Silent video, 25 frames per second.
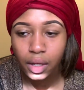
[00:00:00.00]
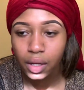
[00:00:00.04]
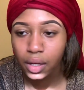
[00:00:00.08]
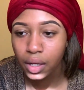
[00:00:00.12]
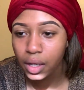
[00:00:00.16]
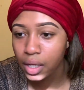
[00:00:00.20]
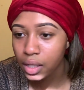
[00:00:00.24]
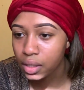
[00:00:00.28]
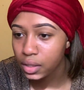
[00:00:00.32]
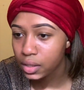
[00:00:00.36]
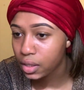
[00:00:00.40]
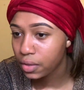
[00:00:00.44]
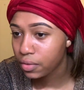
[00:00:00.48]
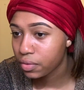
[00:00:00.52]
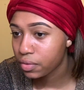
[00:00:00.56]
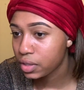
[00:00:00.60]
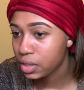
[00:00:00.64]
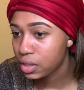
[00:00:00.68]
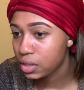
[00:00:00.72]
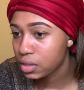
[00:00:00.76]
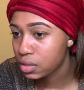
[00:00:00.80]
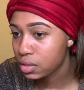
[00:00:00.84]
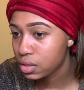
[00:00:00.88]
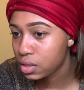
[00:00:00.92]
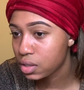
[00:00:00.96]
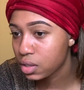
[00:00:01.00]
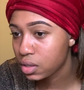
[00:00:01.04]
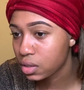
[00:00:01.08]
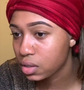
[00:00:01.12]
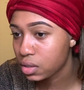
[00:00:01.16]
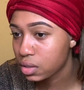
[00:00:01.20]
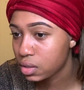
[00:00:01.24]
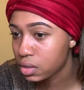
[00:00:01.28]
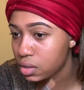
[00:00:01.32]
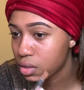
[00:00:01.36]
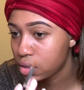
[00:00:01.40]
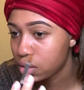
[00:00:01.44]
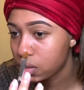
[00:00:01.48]
I definitely took
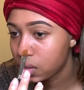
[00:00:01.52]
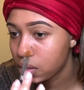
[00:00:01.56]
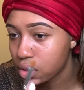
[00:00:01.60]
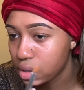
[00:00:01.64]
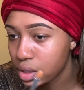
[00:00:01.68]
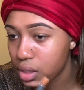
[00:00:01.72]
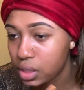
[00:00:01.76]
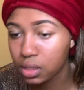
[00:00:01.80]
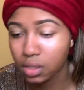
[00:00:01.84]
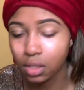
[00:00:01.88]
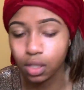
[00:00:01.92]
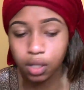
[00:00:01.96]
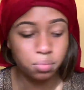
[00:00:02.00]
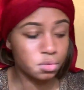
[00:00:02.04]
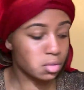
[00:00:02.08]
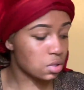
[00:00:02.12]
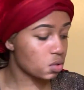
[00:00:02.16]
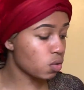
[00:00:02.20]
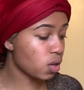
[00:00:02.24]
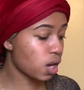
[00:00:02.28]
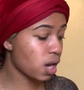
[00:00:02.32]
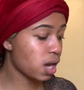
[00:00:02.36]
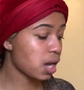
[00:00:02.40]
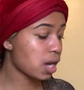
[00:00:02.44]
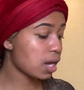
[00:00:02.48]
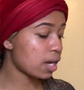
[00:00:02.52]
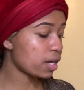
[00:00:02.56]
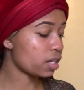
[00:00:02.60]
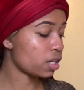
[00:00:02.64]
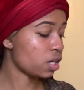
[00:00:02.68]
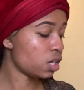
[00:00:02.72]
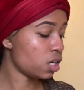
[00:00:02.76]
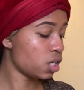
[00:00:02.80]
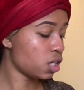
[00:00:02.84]
this up too high,